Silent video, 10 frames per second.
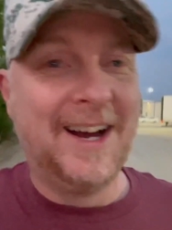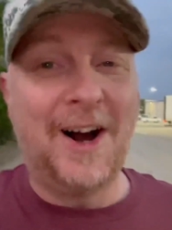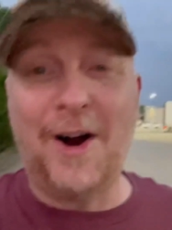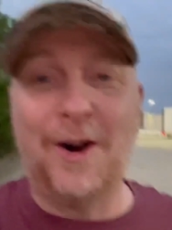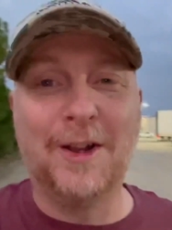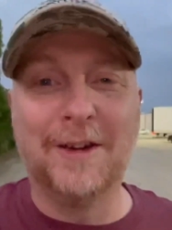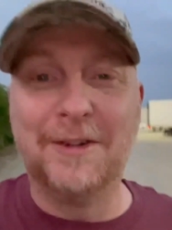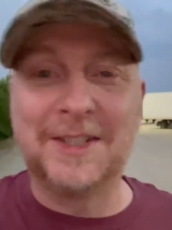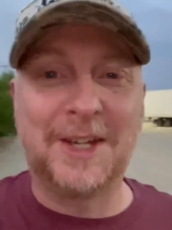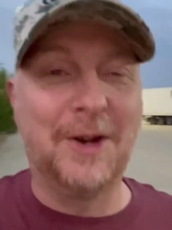all
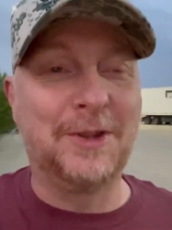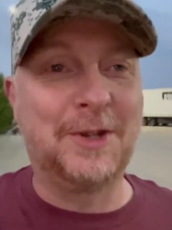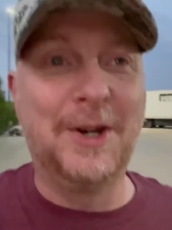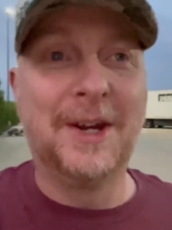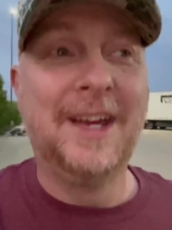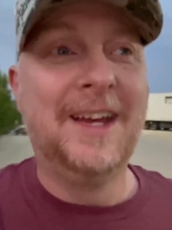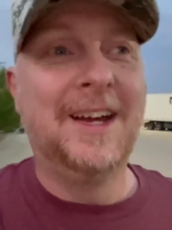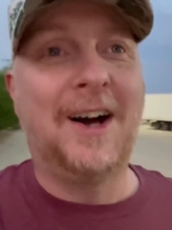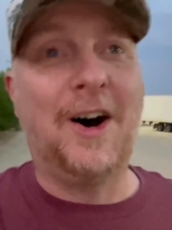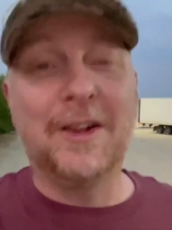of us go through.
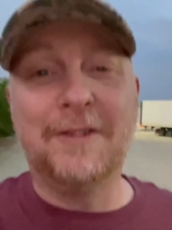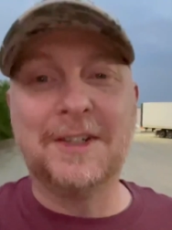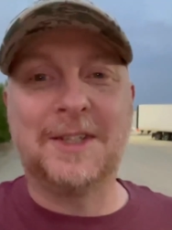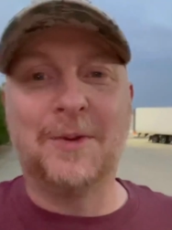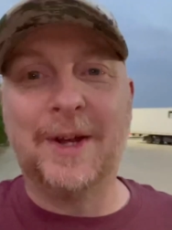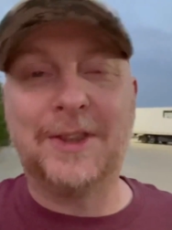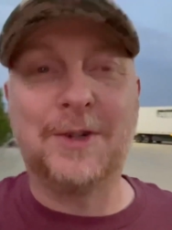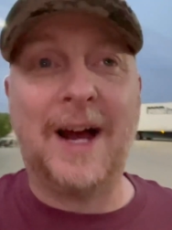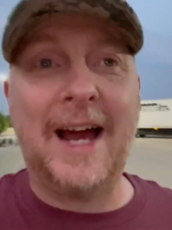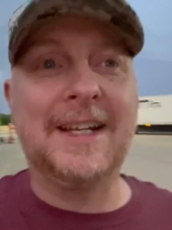All of us that went
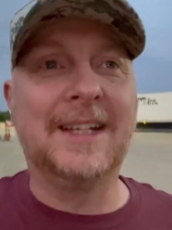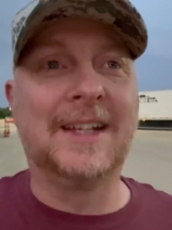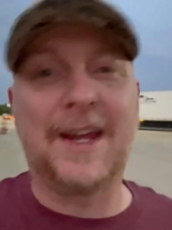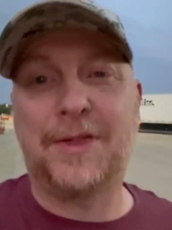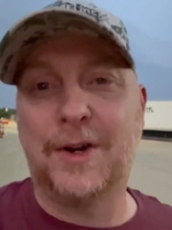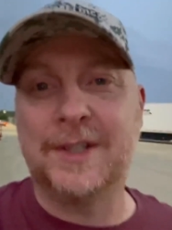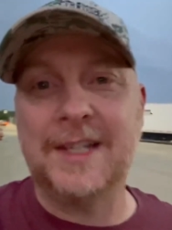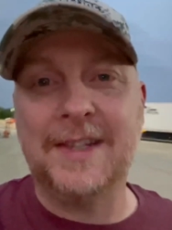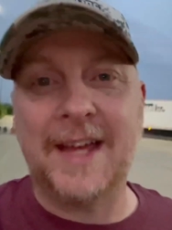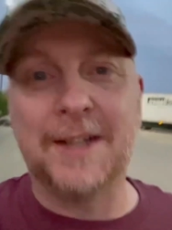through, I did like
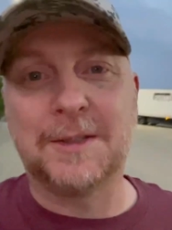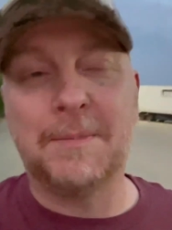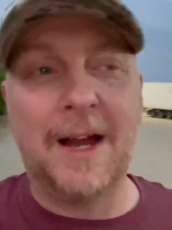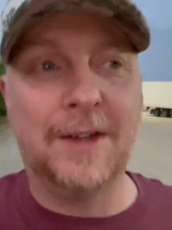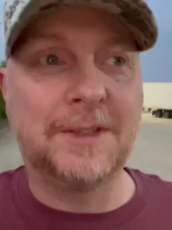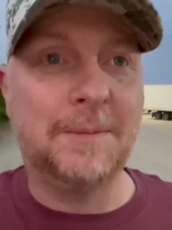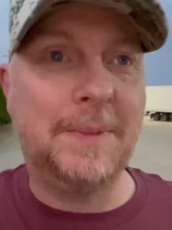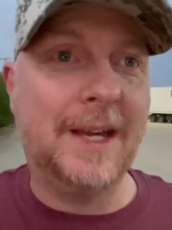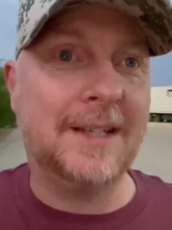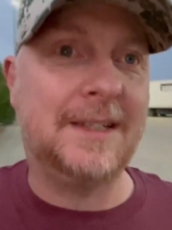13,000 miles in
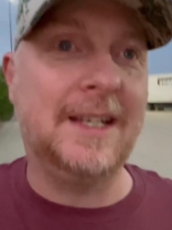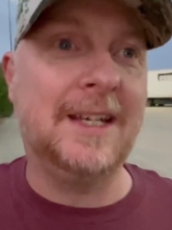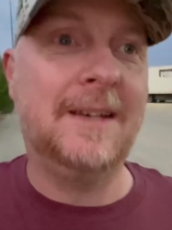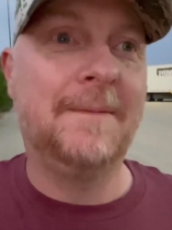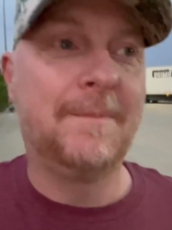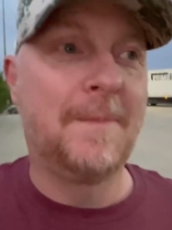PSD.